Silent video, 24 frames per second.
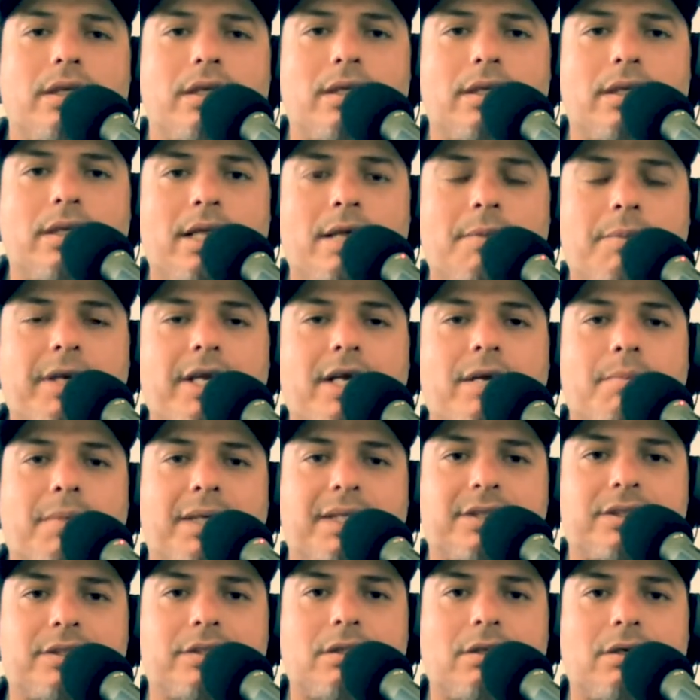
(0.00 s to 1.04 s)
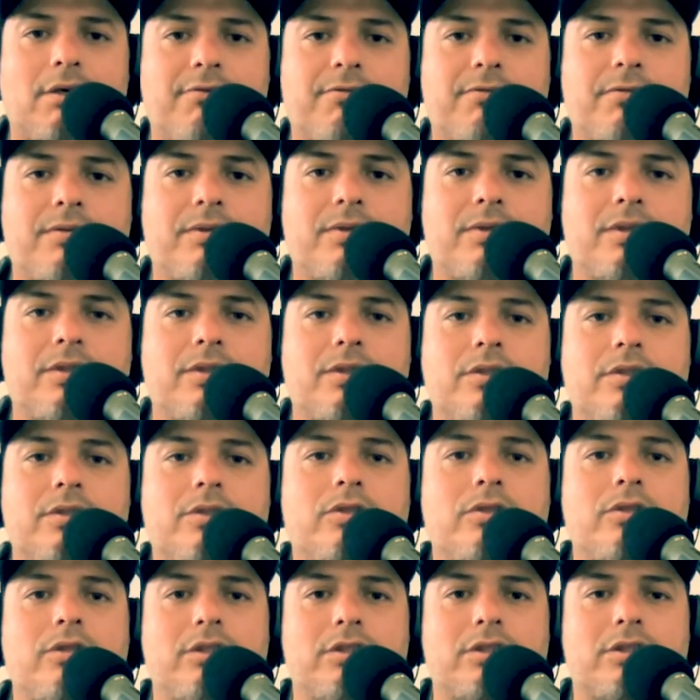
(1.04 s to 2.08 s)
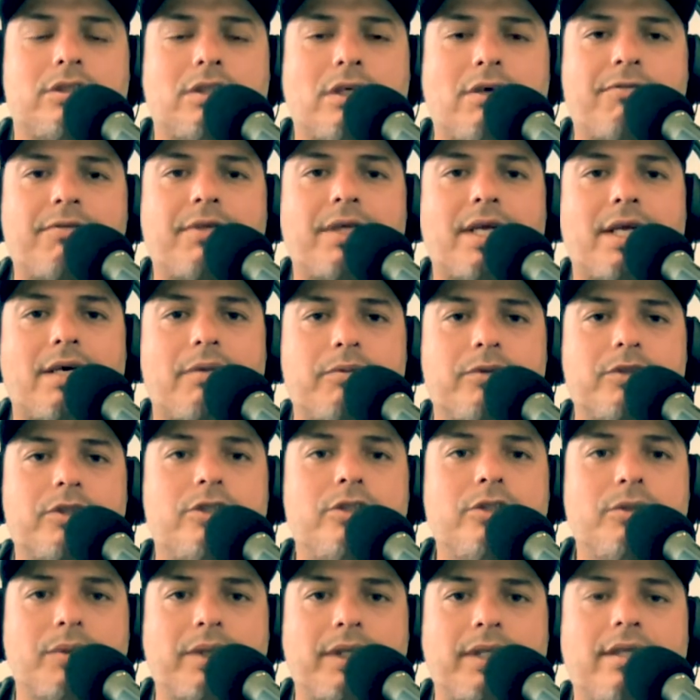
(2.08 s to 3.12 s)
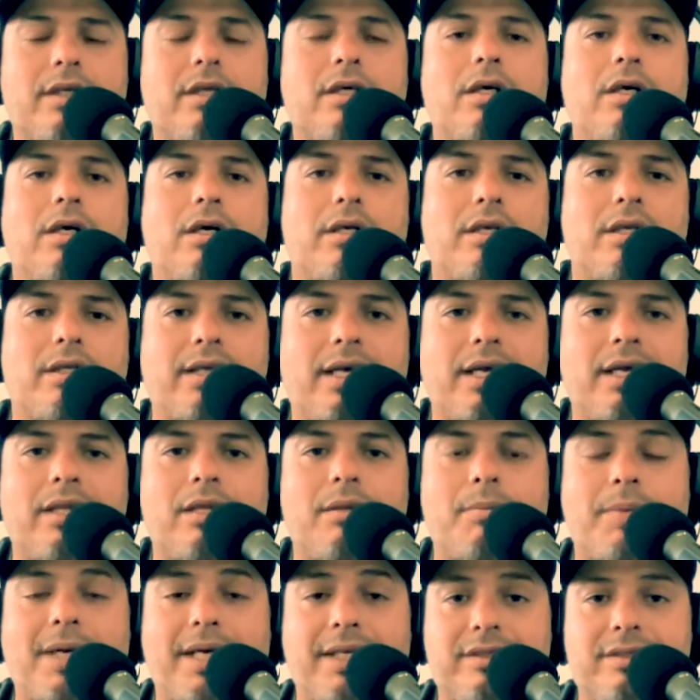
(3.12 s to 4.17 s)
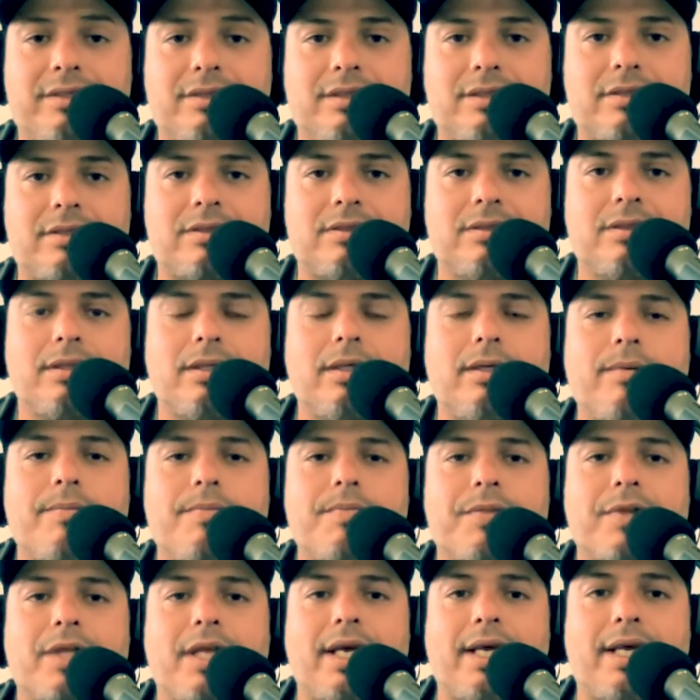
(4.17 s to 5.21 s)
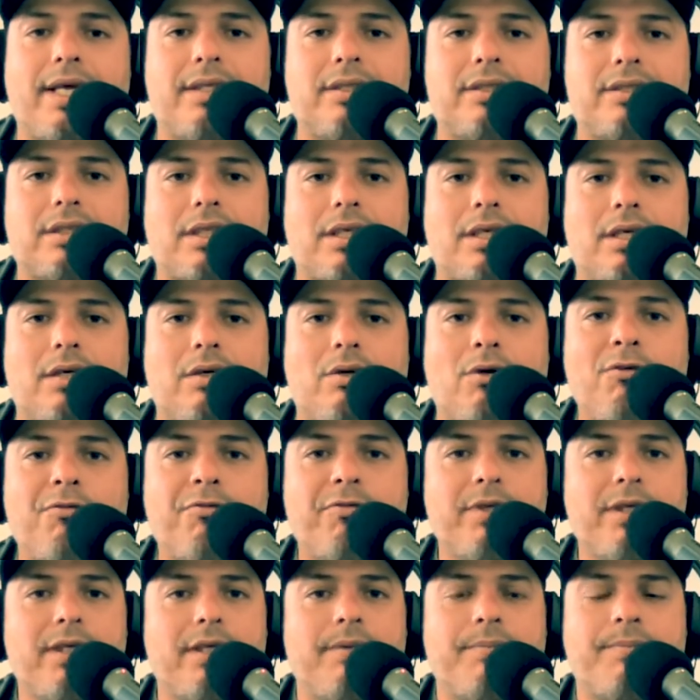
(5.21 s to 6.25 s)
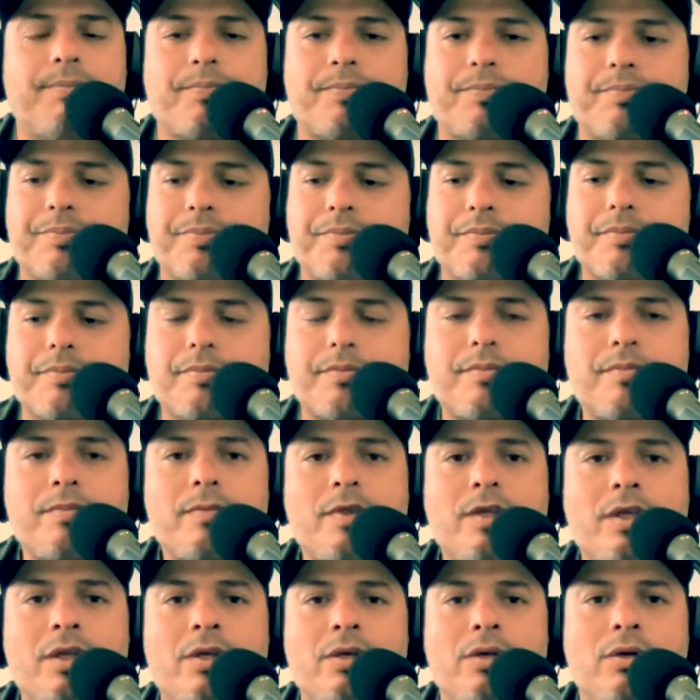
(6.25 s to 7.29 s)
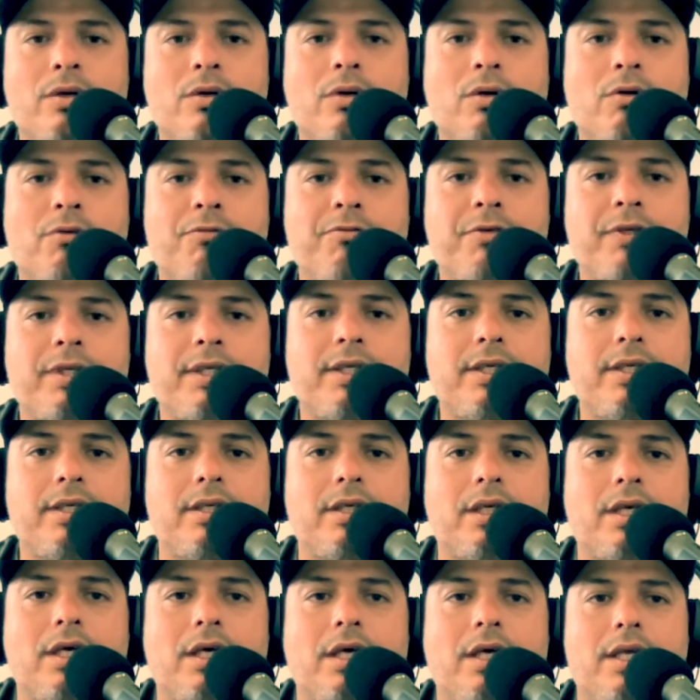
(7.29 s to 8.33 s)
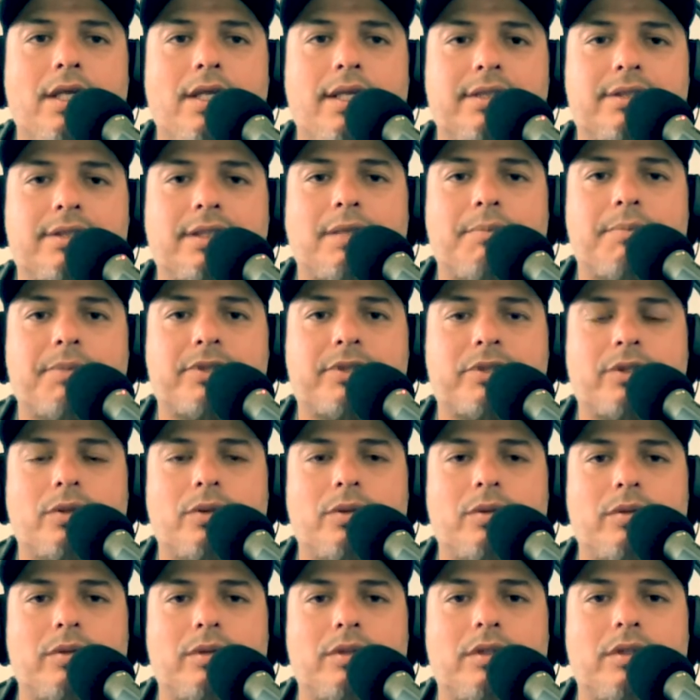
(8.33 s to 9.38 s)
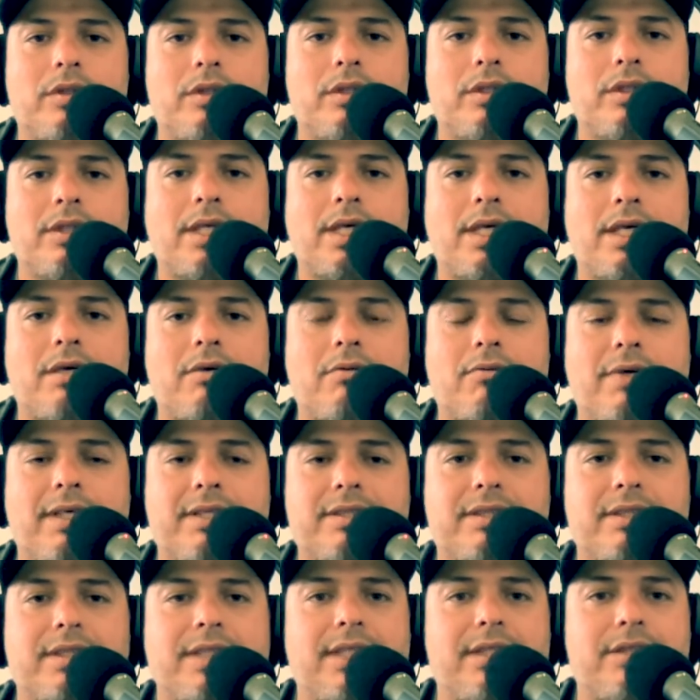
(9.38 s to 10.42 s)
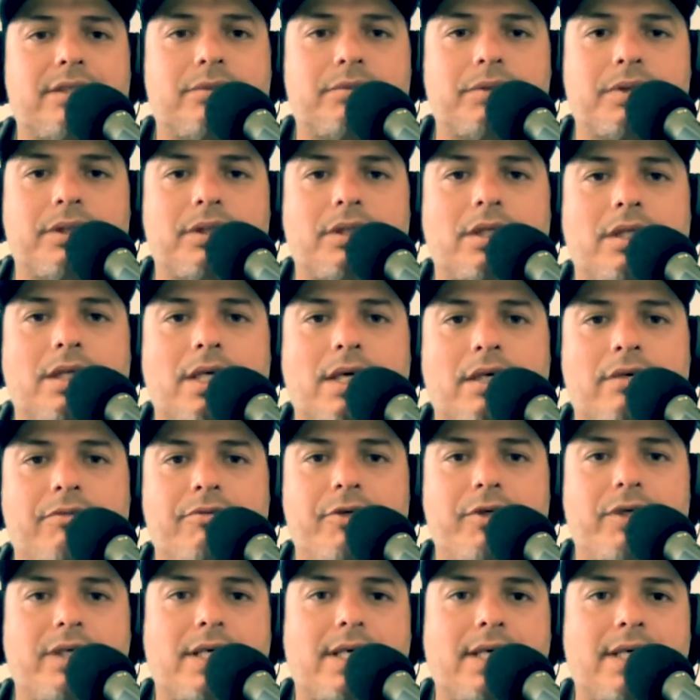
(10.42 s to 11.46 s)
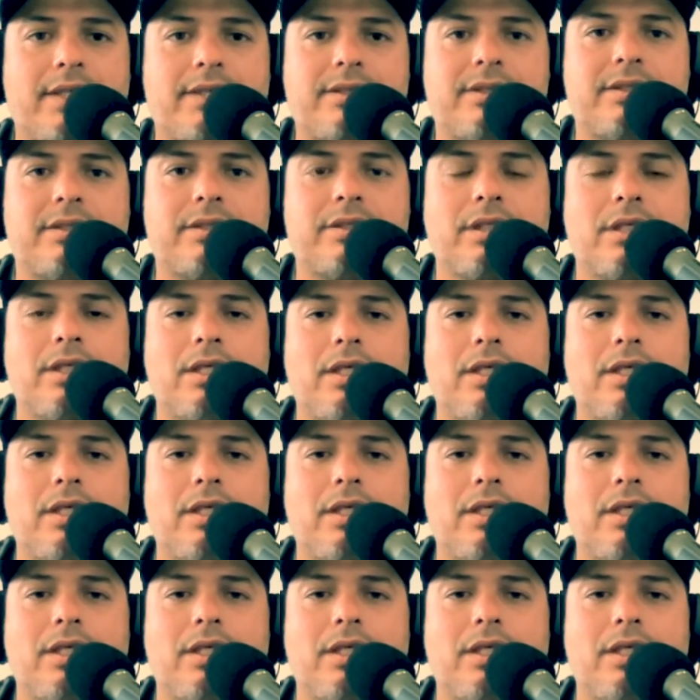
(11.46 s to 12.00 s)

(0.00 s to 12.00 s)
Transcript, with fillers: limiting myself to the stuff that I was doing on a daily basis. And uh, hopefully, you know, hopefully this episode kind of resonates with a lot of you guys.